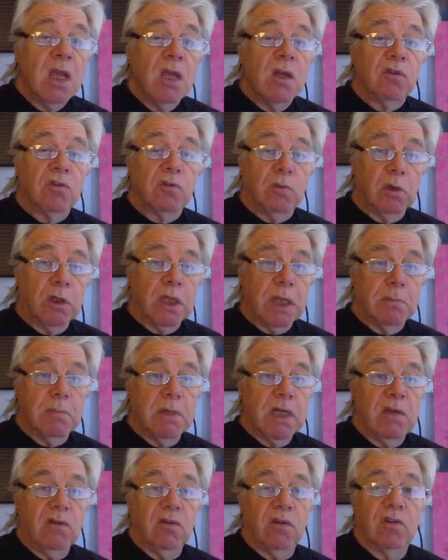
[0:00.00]
So what that
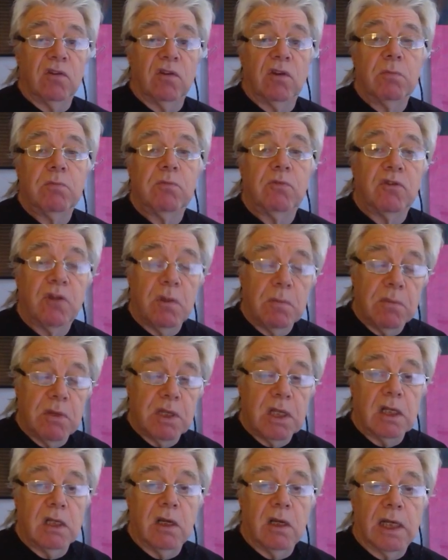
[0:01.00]
means is there are
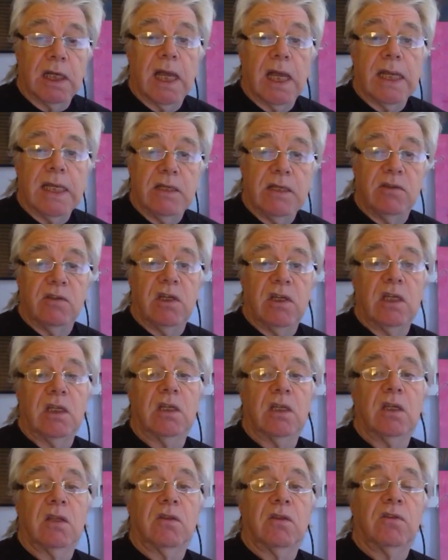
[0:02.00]
something like
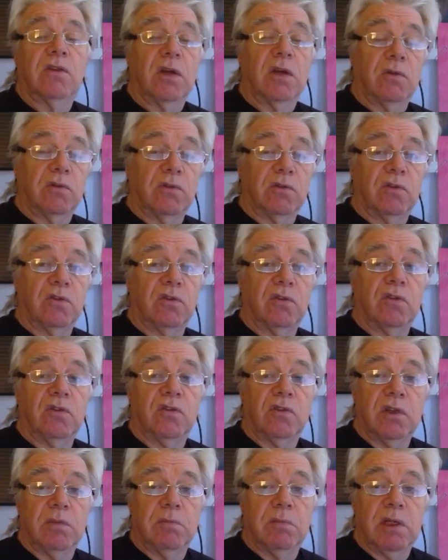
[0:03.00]
18,000
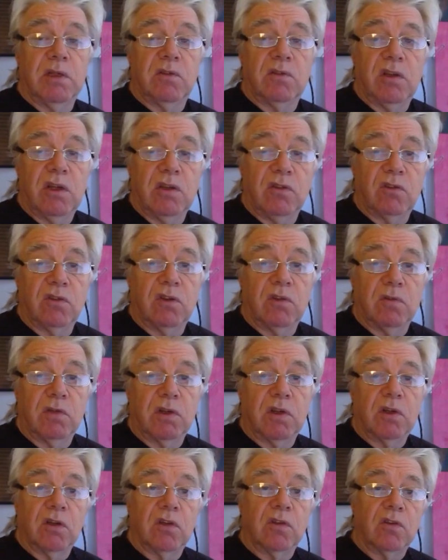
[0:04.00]
CBT
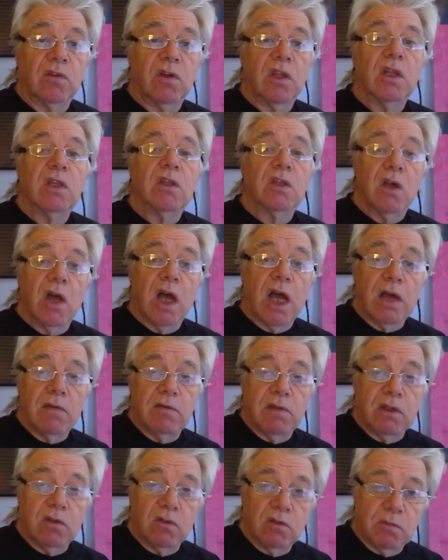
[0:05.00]
certificates that
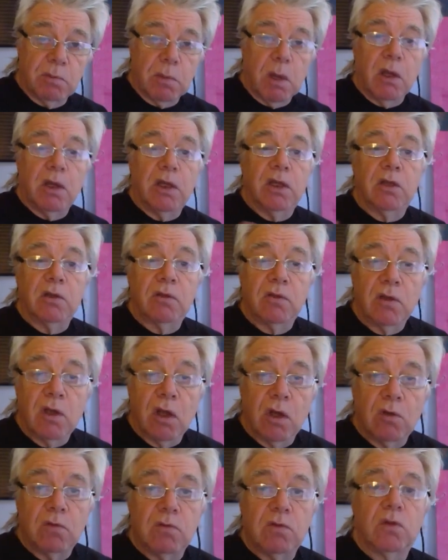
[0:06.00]
have expired
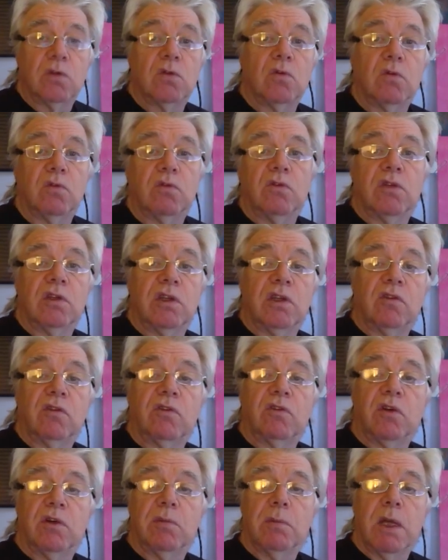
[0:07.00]
over the course of these
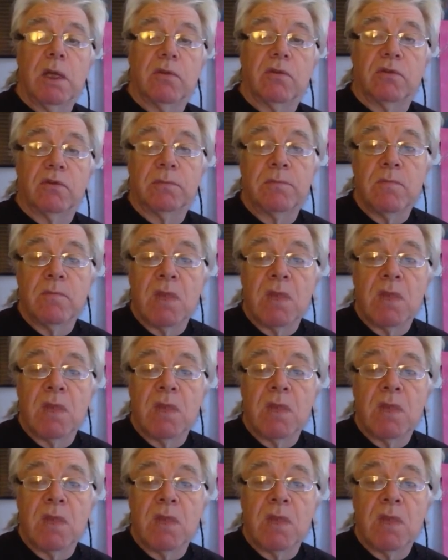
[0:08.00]
3 months,